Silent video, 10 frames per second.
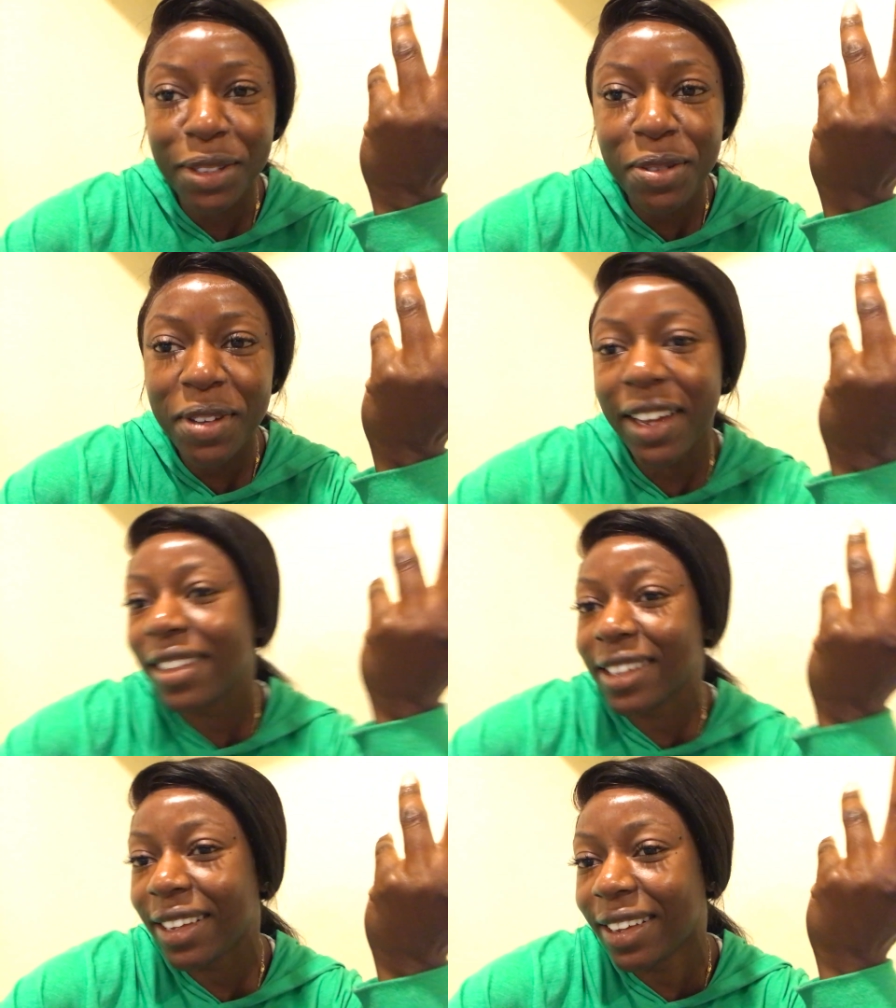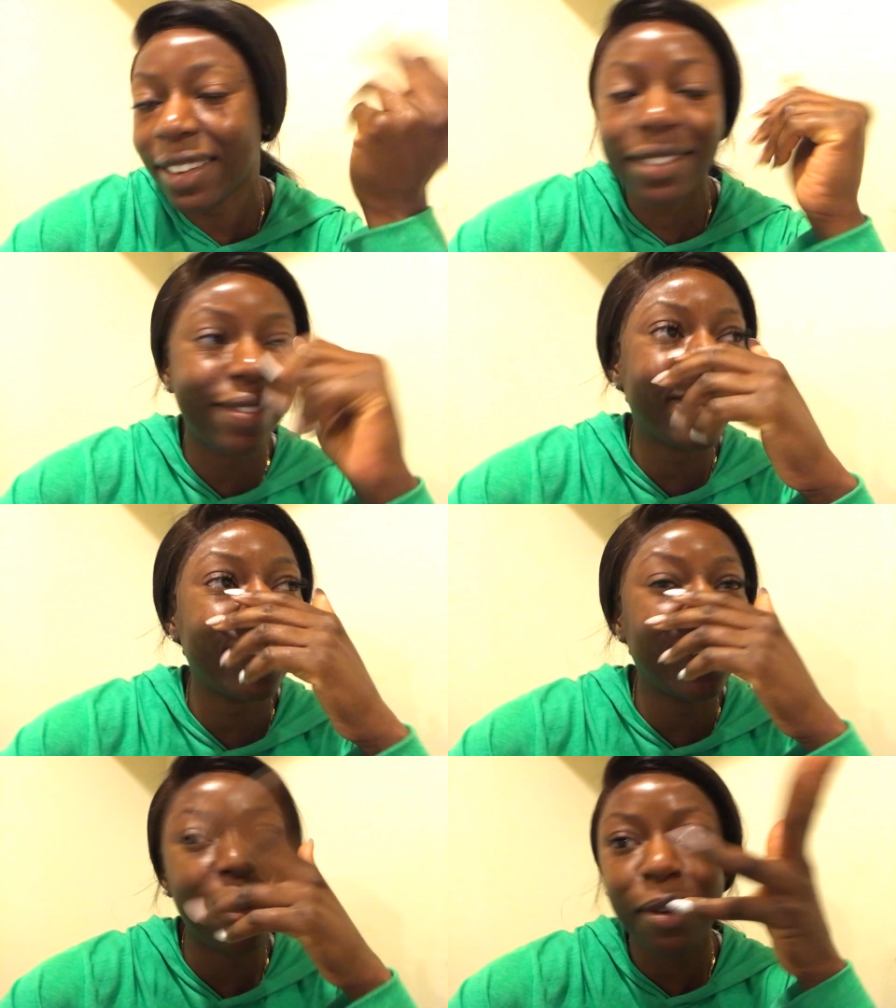it's not doing anything you
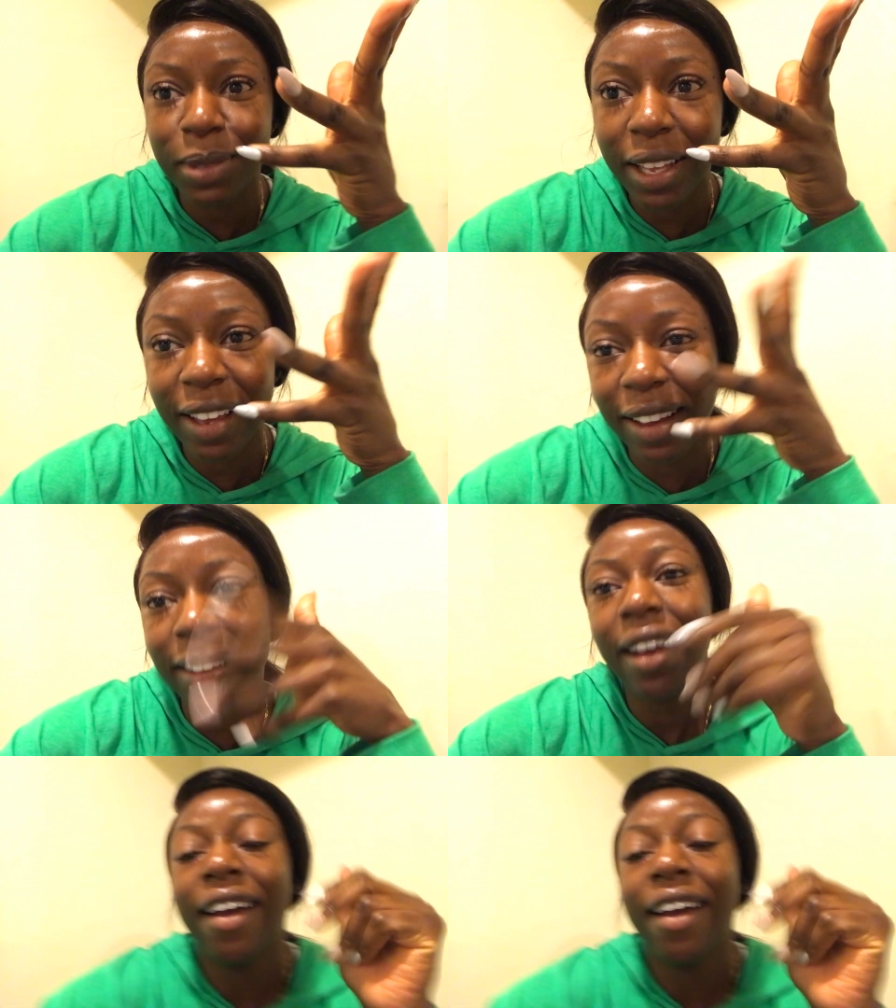know what I'm saying